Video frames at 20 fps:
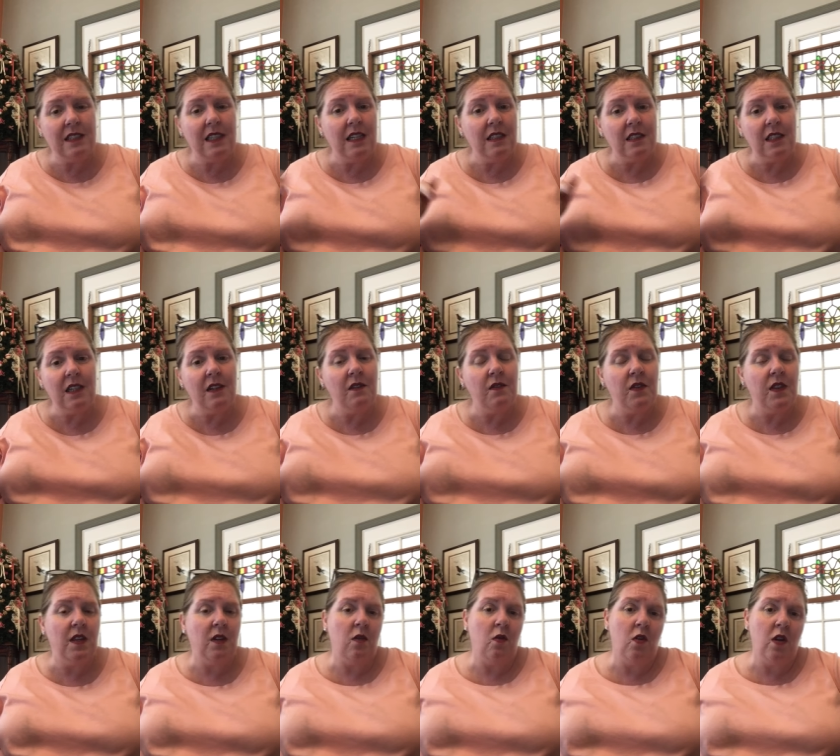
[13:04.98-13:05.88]
sensitive
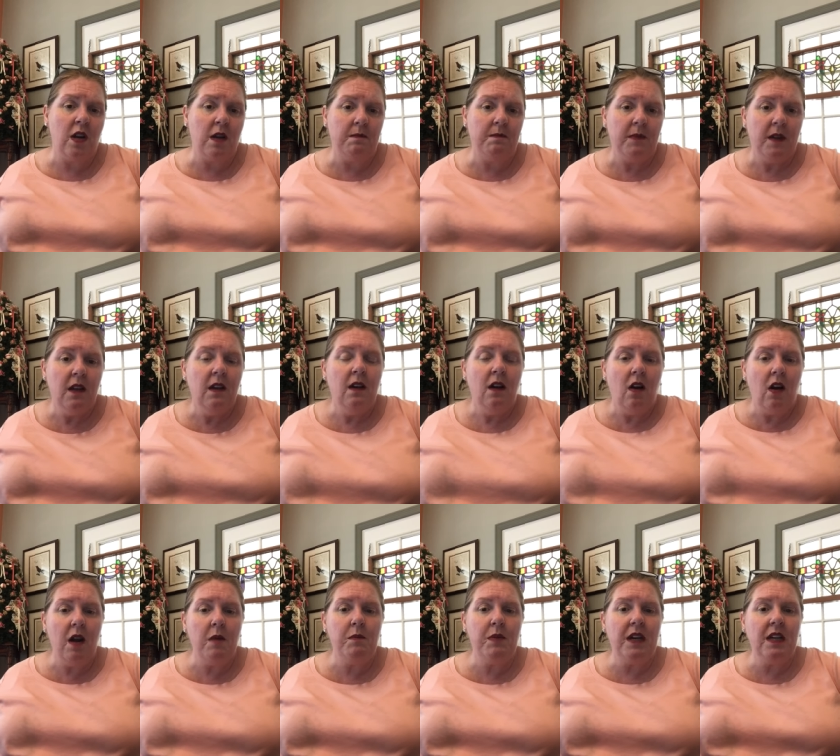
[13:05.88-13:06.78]
than cream,
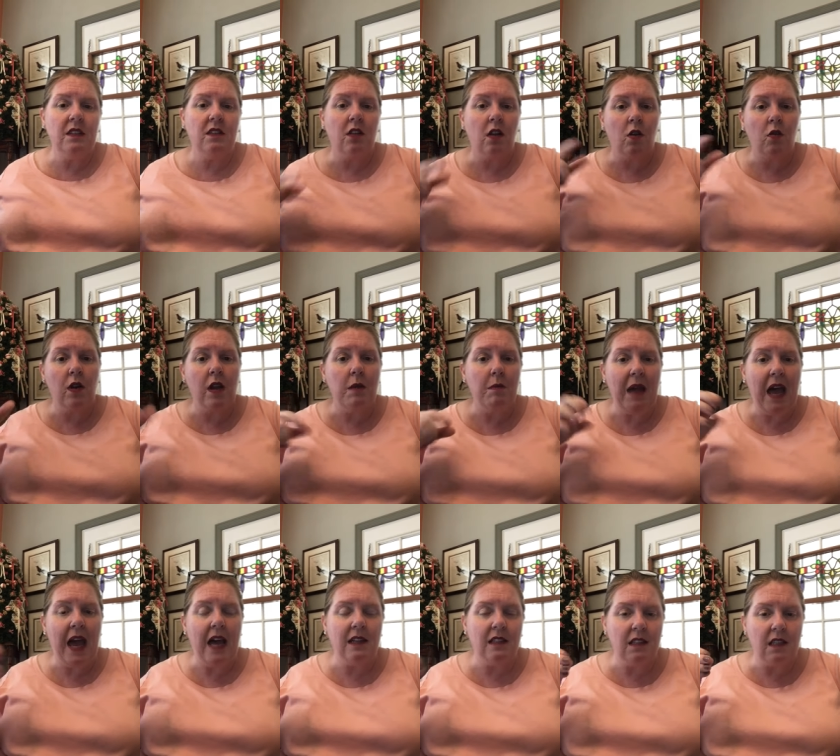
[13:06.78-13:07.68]
all right? Because the cream
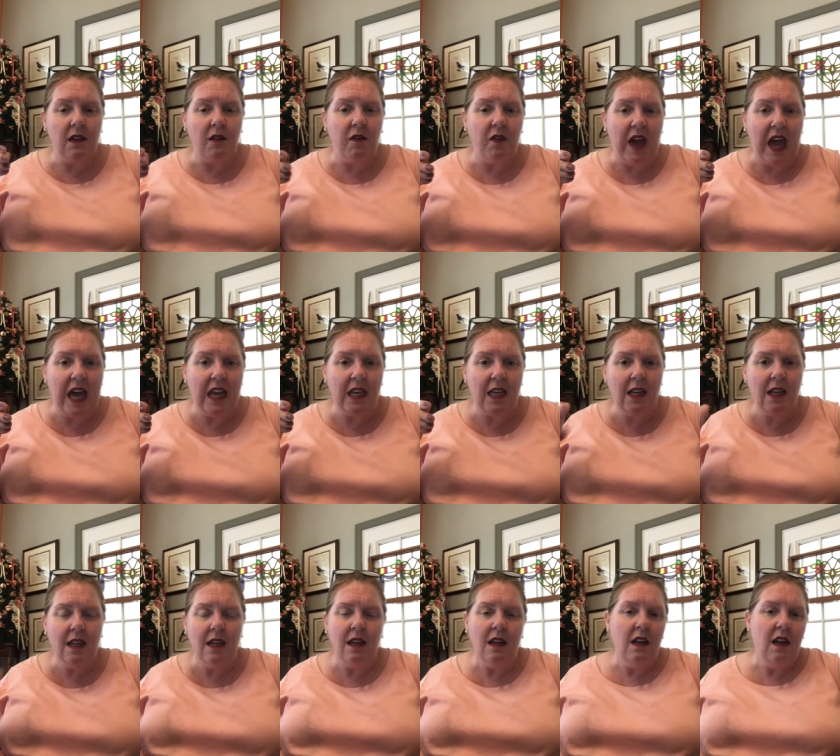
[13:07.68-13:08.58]
has the fat in
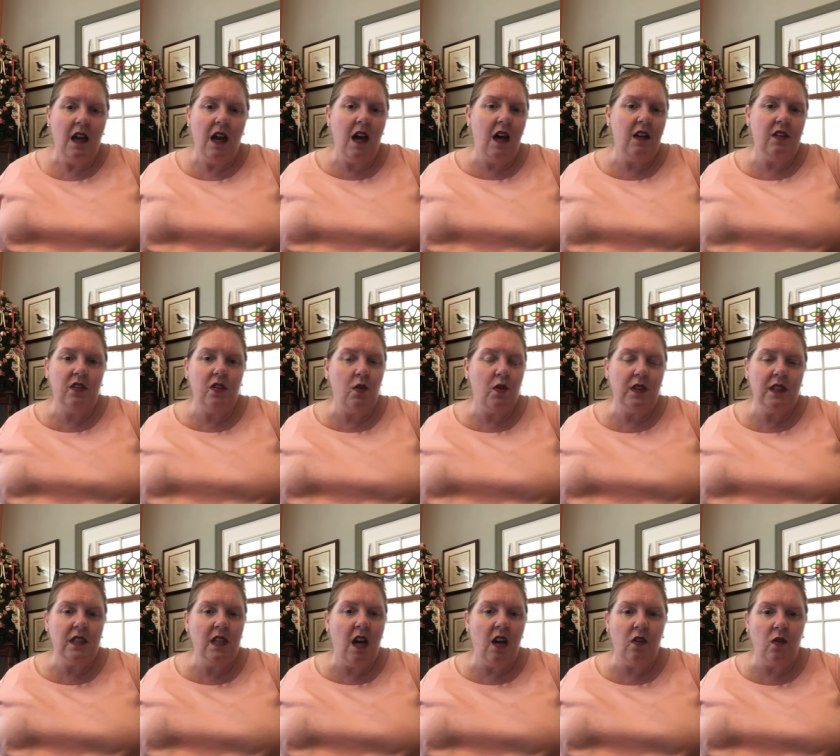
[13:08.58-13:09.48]
it, so
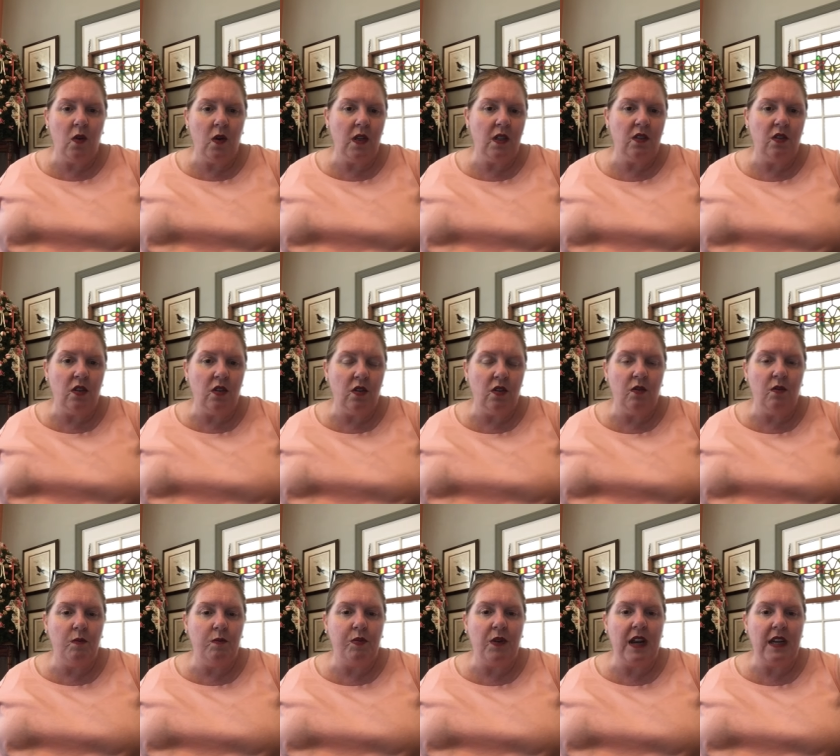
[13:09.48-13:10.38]
it's not going
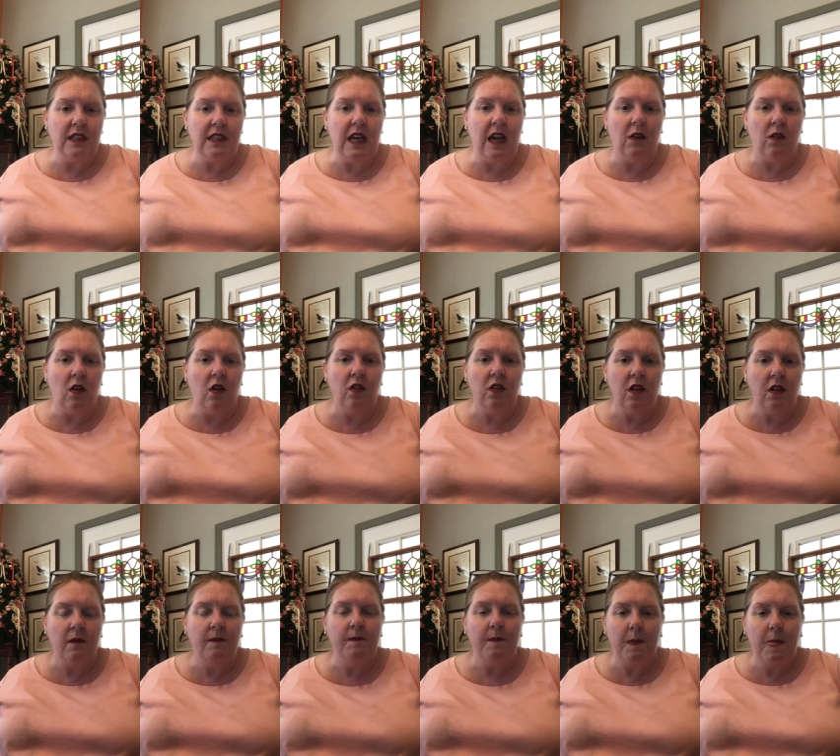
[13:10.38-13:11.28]
to break down on
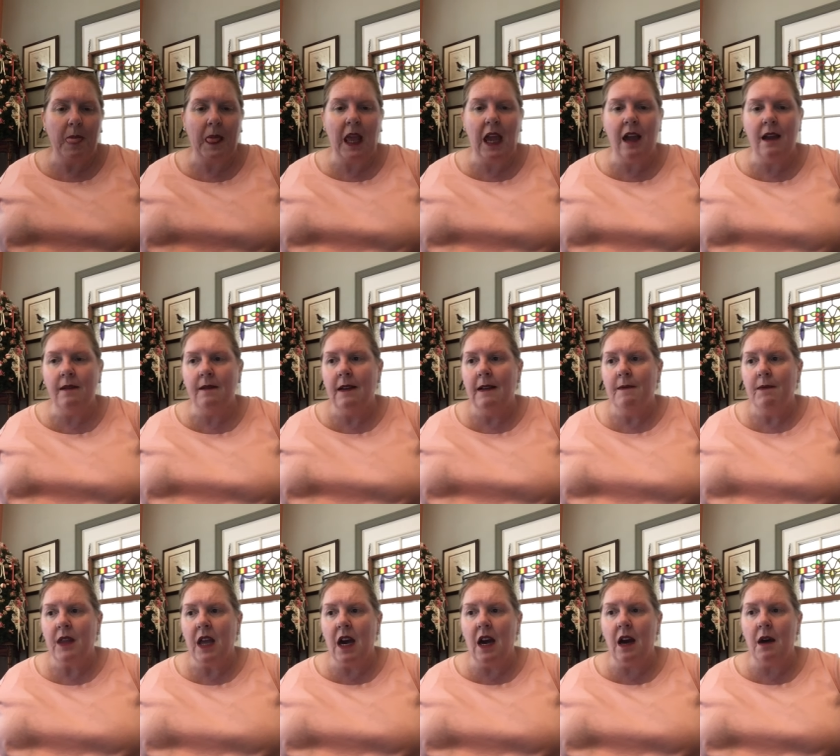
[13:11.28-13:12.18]
you, okay?
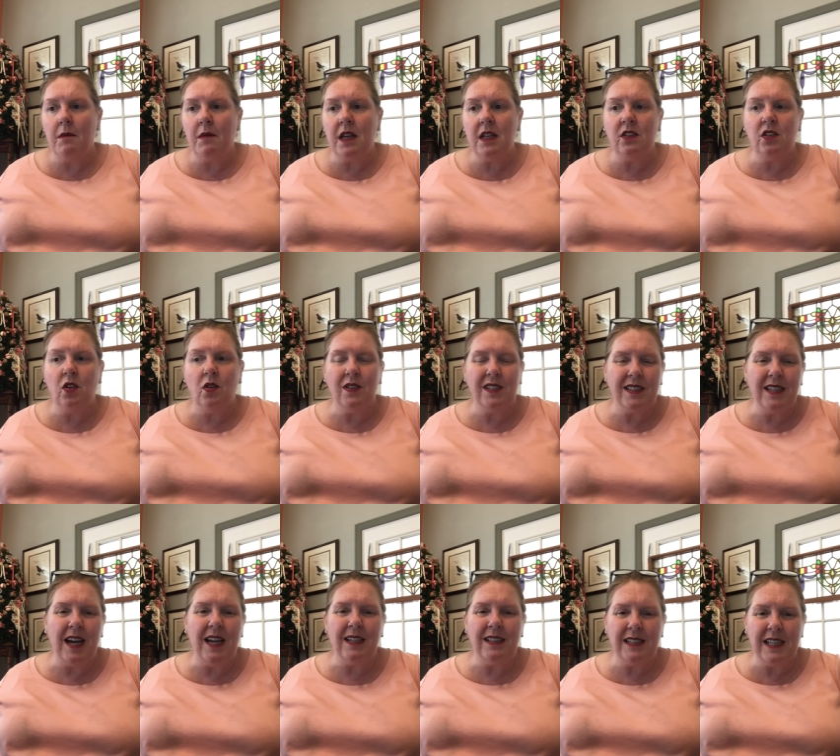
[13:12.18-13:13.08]
And so it's
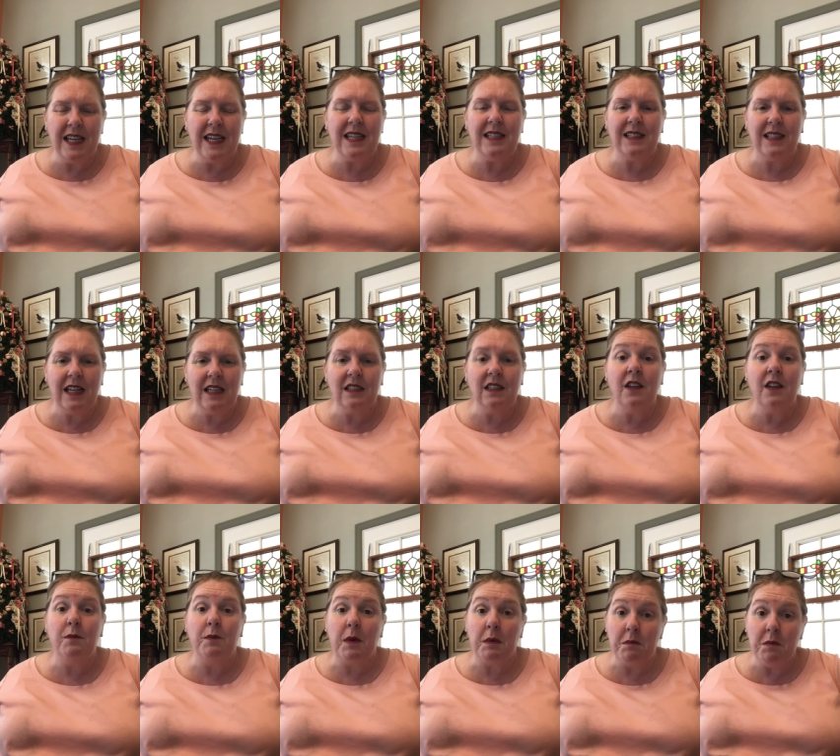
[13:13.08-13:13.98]
not as heat
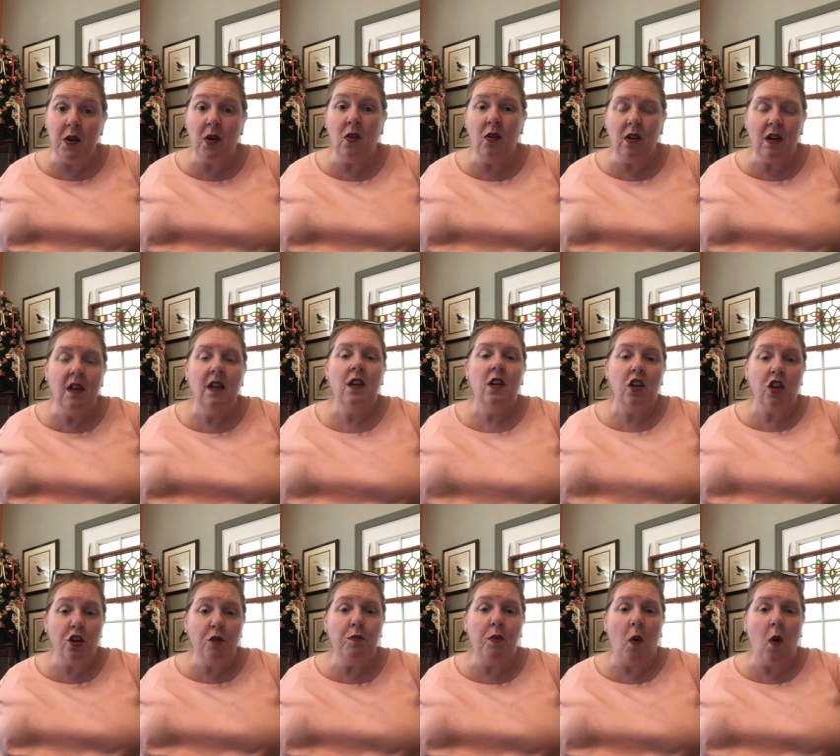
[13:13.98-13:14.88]
sensitive, but milk,
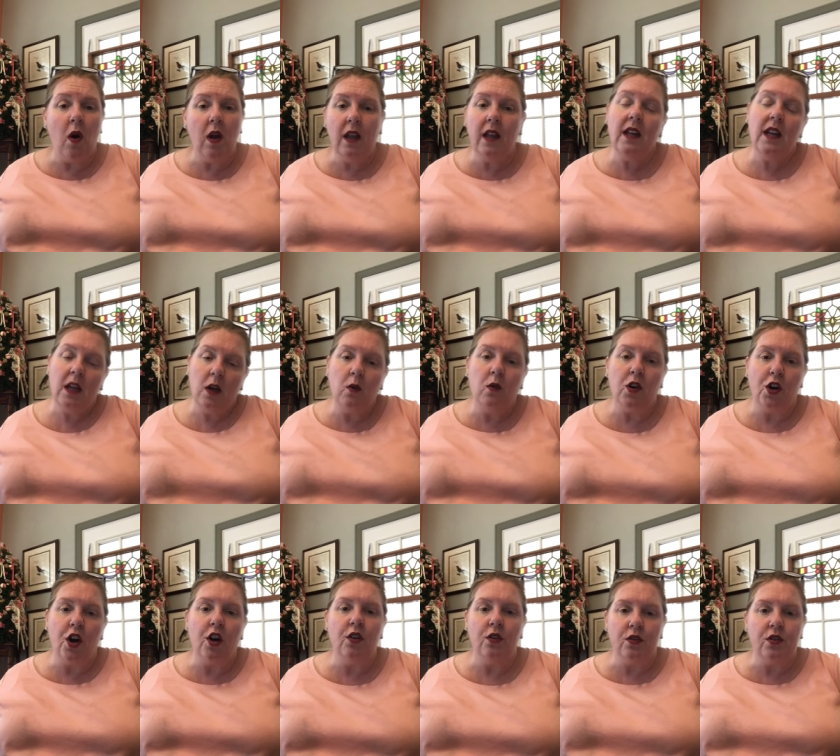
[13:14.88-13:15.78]
you boil it, it will
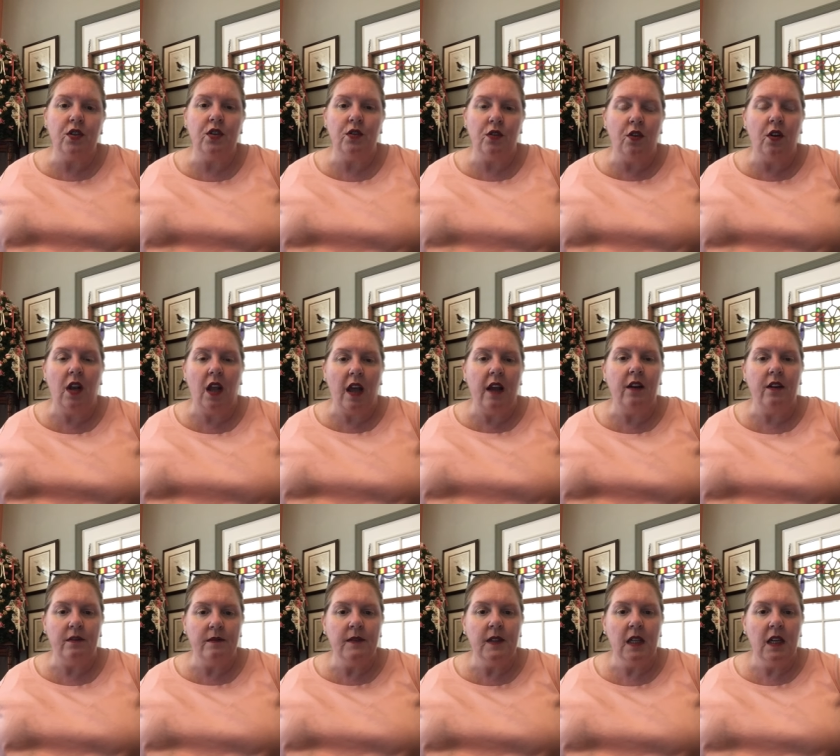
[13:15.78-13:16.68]
curdle sooner or later.